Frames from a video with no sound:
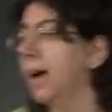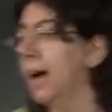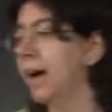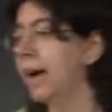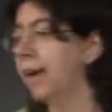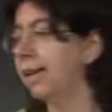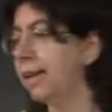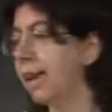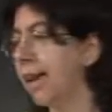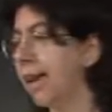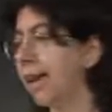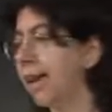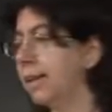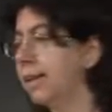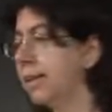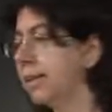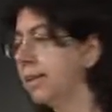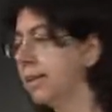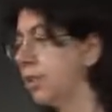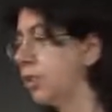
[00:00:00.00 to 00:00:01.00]
and
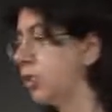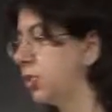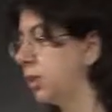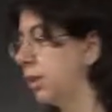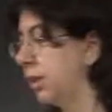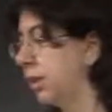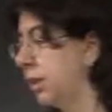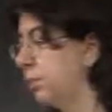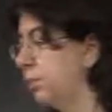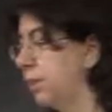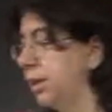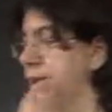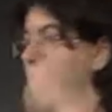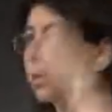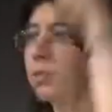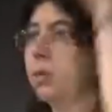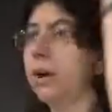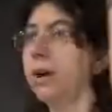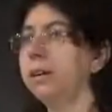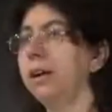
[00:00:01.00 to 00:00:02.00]
then essentially the mean
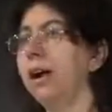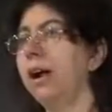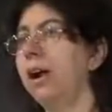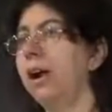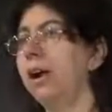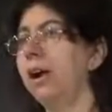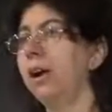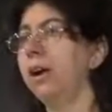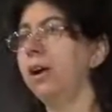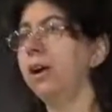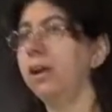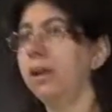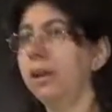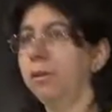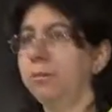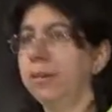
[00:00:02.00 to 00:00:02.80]
squared error,